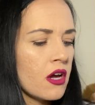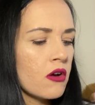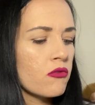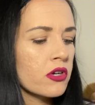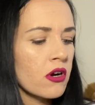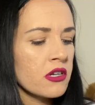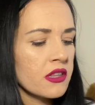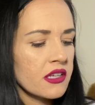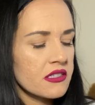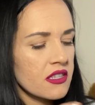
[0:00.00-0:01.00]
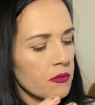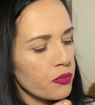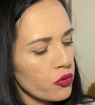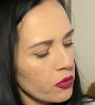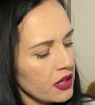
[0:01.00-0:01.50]
Regardless, they're
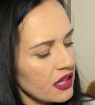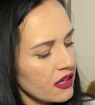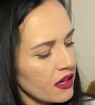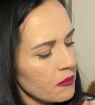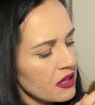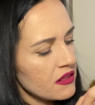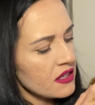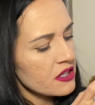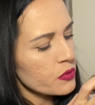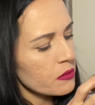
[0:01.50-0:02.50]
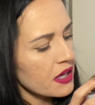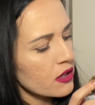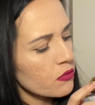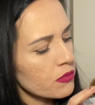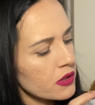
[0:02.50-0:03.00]
pretty. I mean, these would make
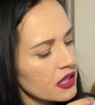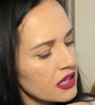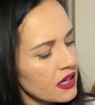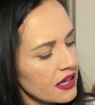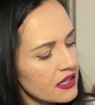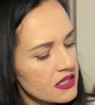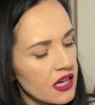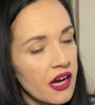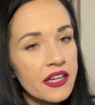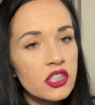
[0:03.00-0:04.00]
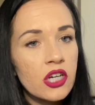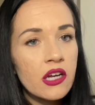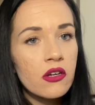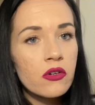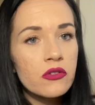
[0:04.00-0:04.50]
really nice
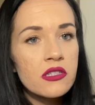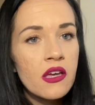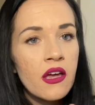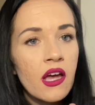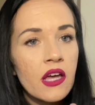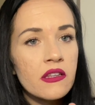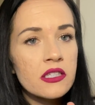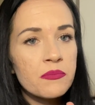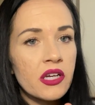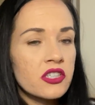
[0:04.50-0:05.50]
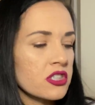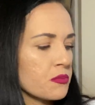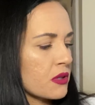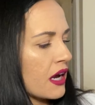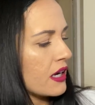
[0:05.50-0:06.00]
eyeshadows, and this blush is
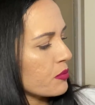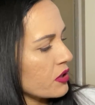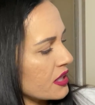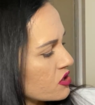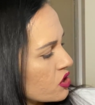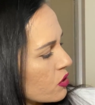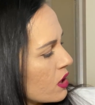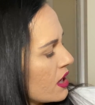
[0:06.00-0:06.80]
kind of pretty too.